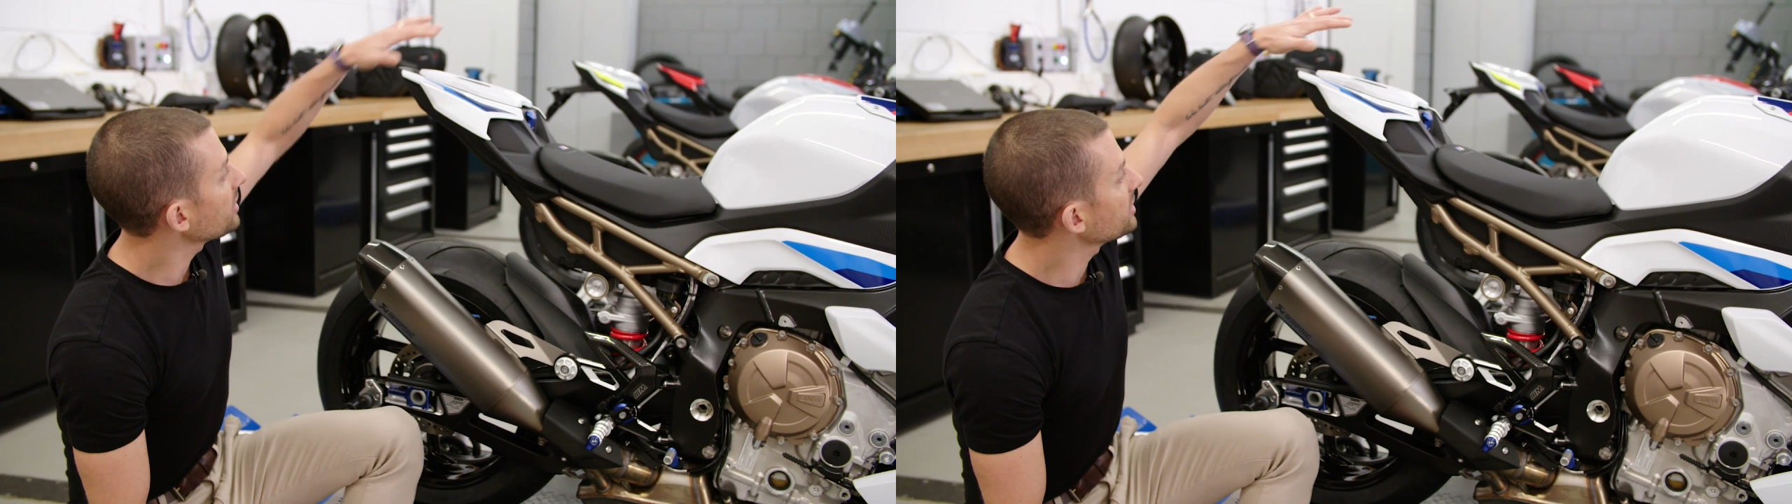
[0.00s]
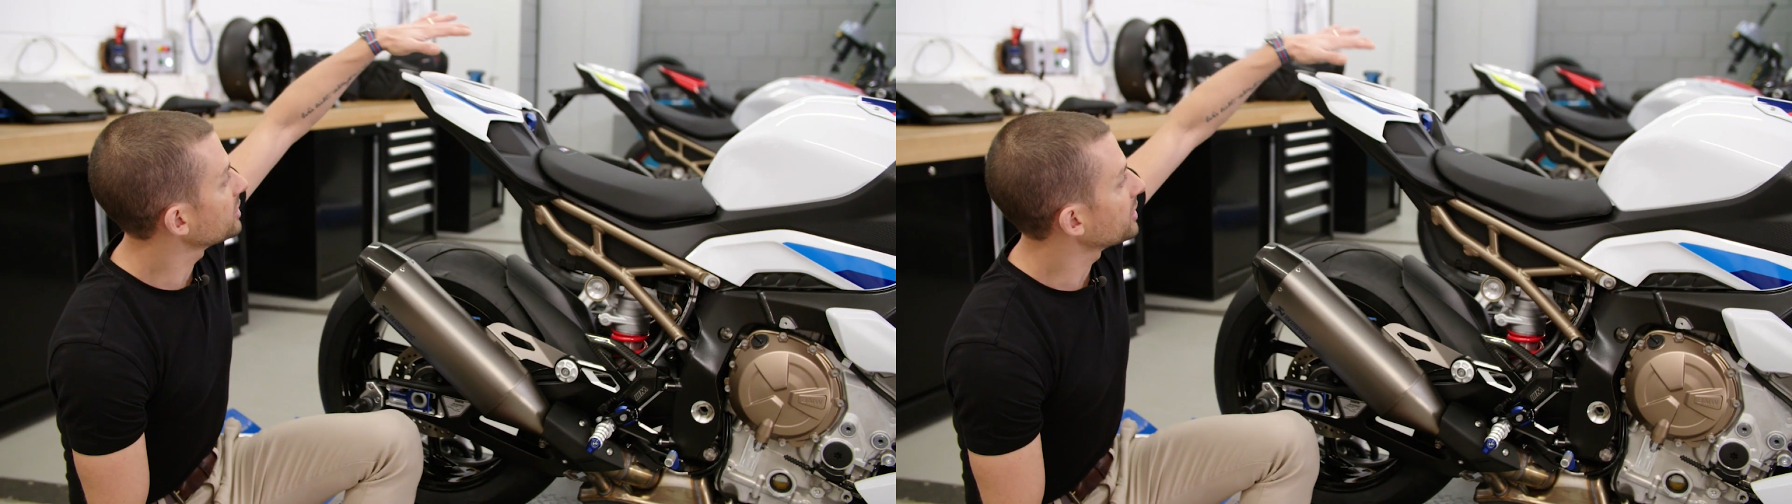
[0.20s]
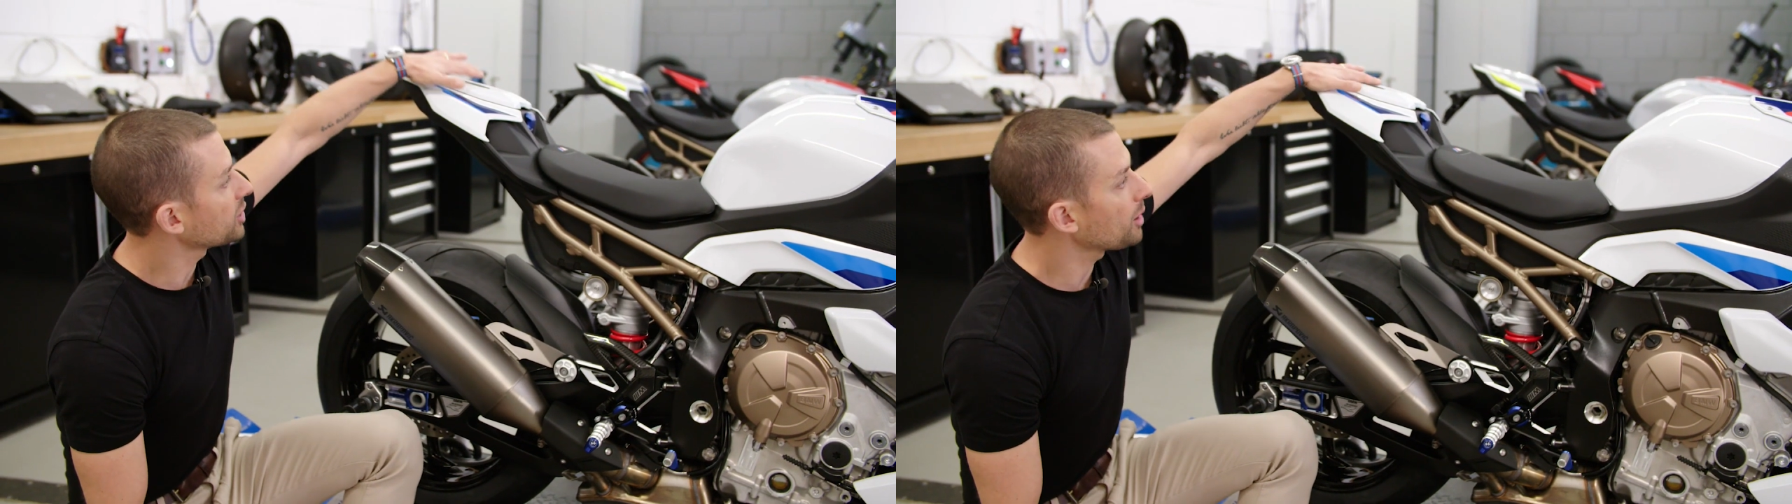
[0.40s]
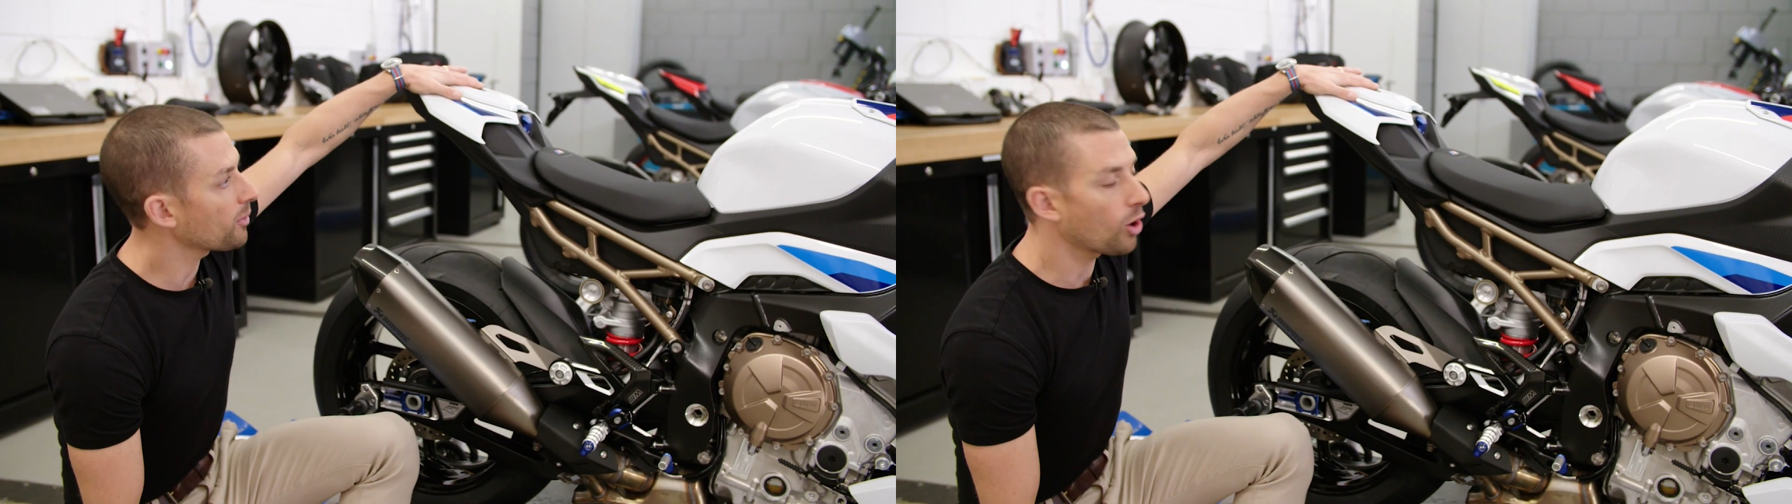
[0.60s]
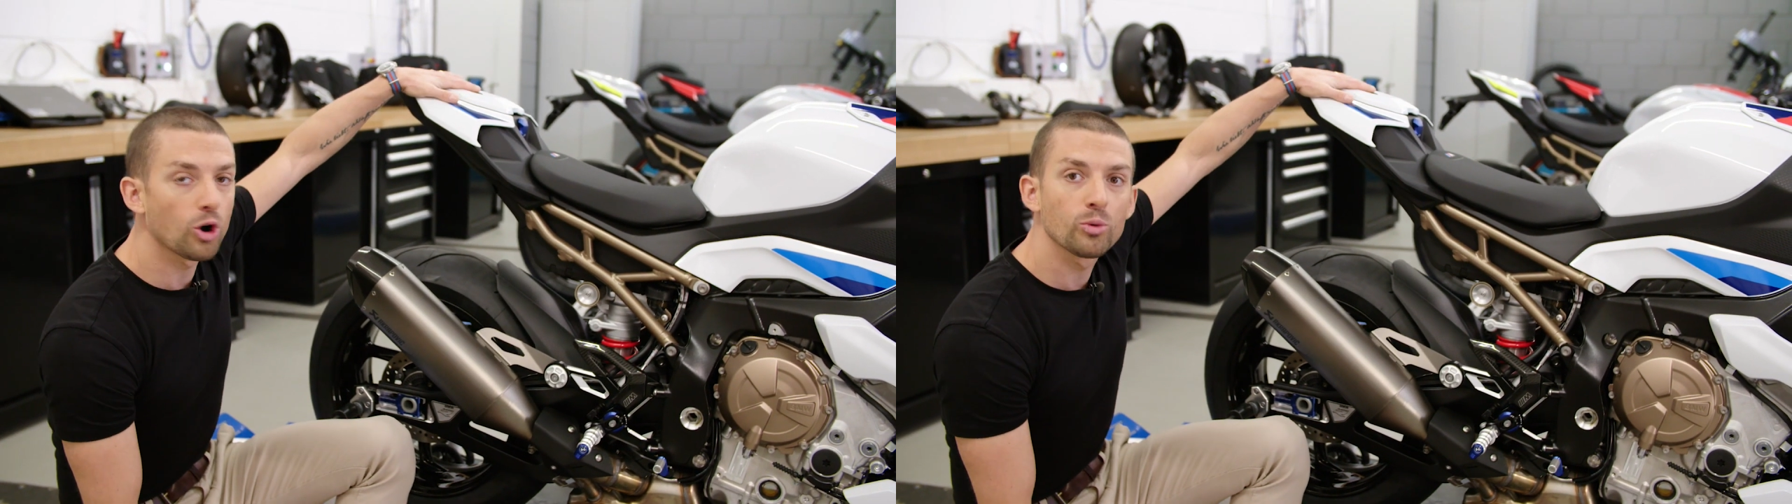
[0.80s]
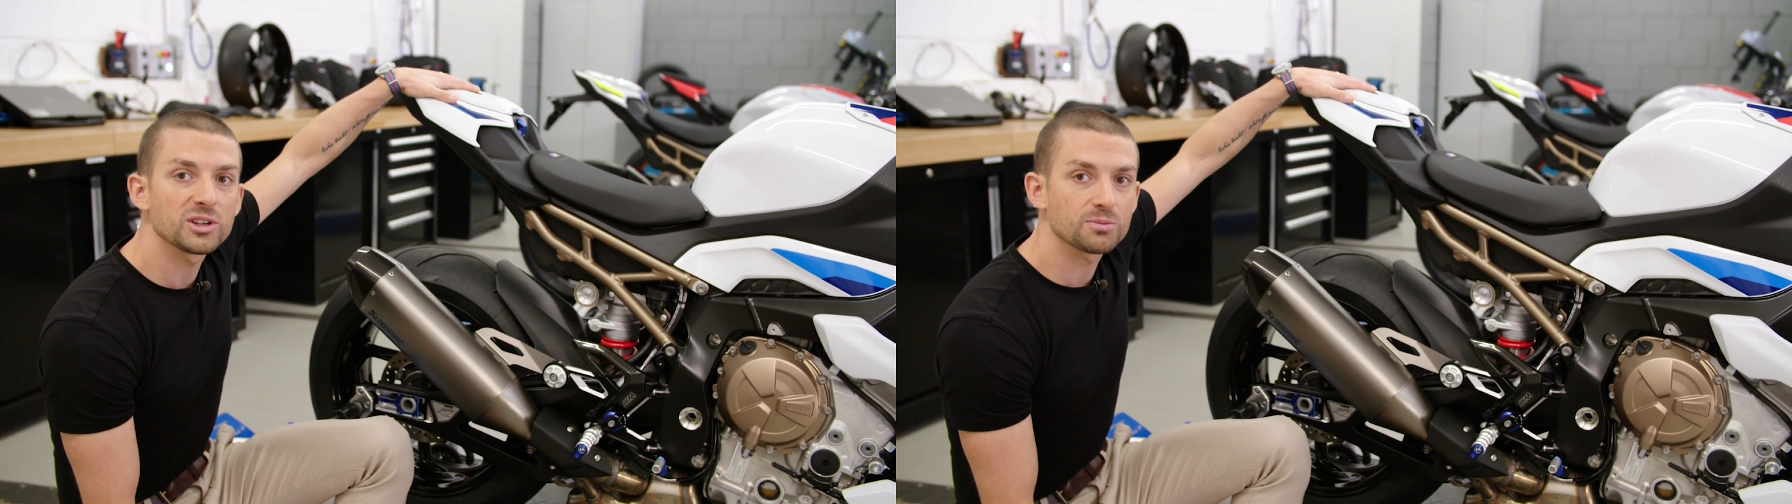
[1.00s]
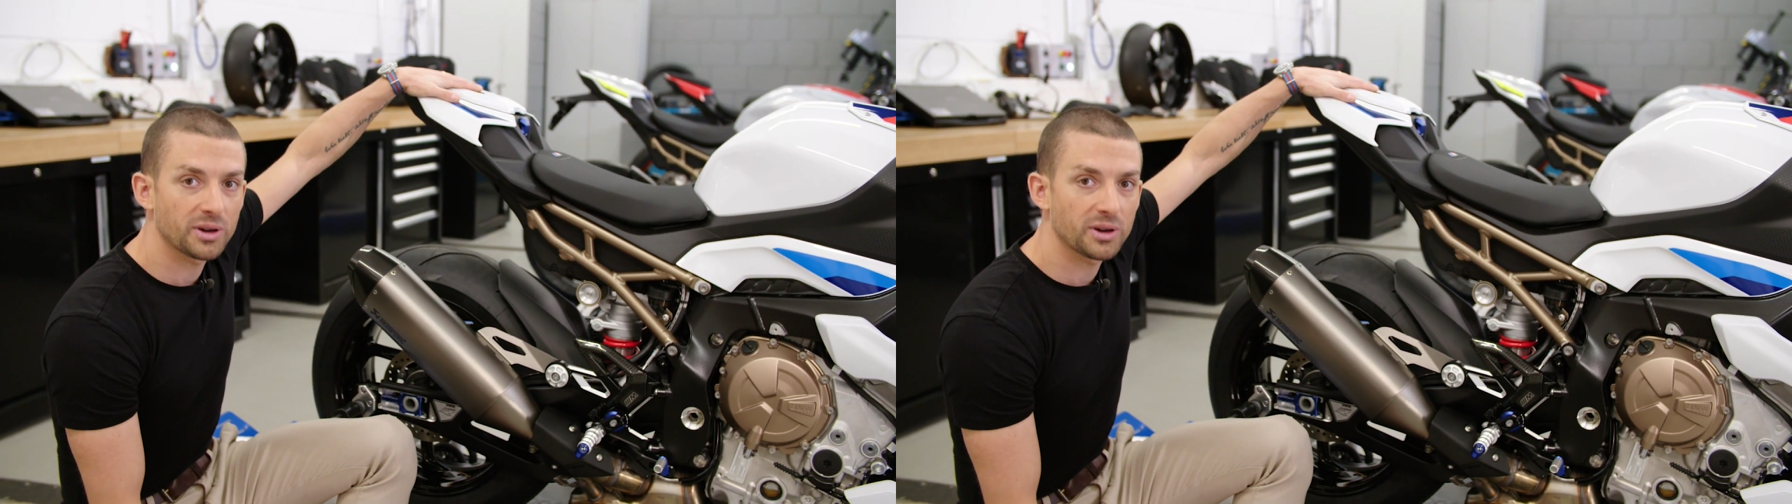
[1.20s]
is on the top always